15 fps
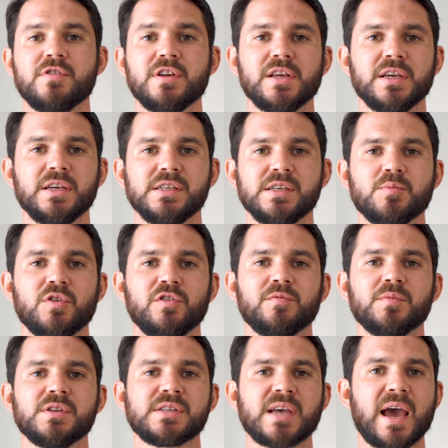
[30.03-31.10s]
easy
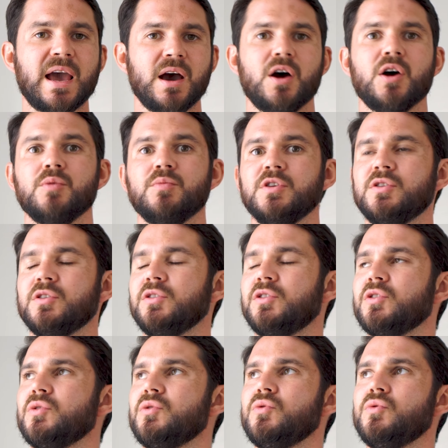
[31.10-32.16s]
movements at home that you can
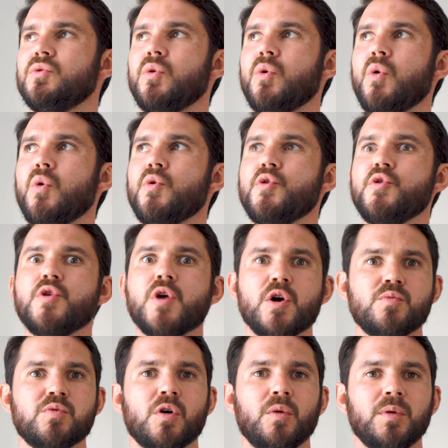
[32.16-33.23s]
do
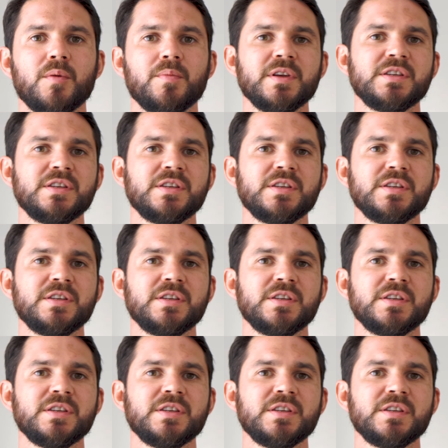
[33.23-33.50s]
no problem.